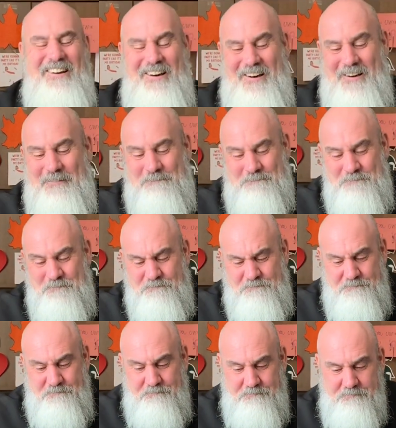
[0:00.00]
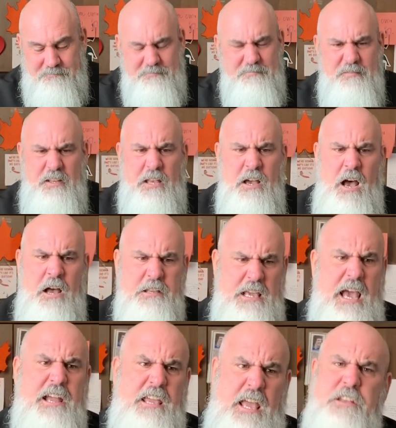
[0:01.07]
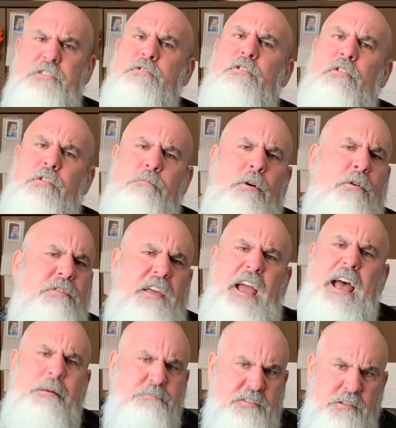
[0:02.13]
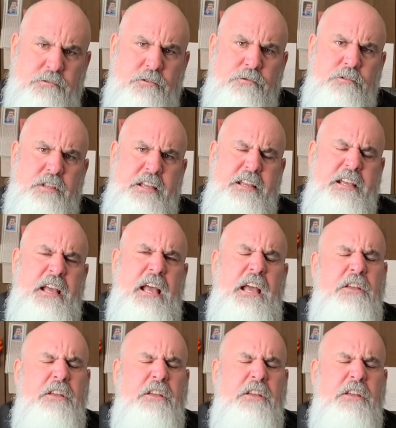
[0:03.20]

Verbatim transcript: um, but uh, yeah, can you go to both? Absolutely.